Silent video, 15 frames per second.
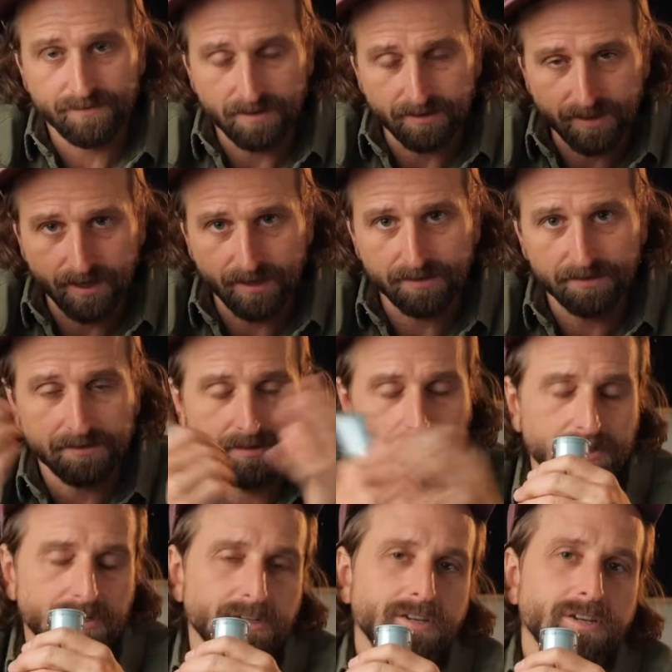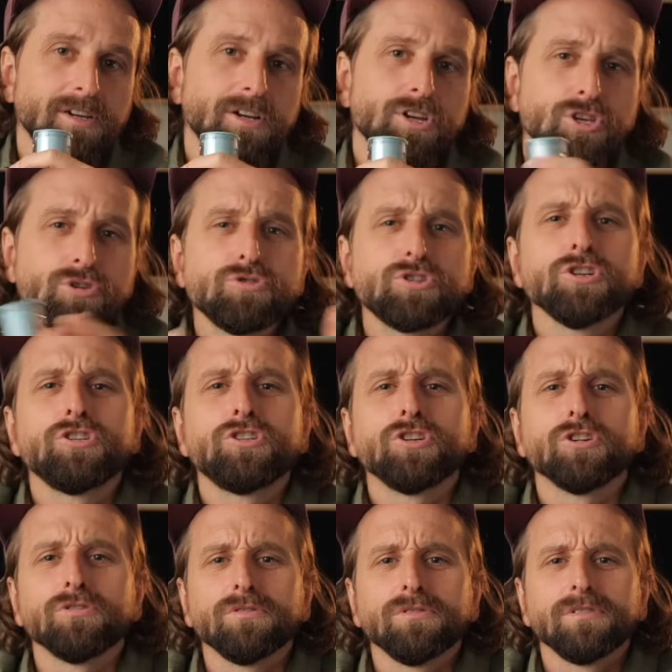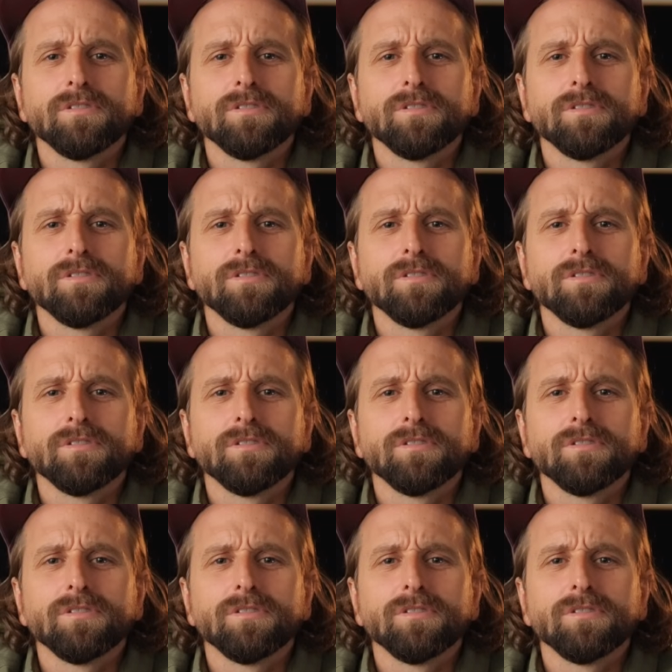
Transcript: okay? You should too.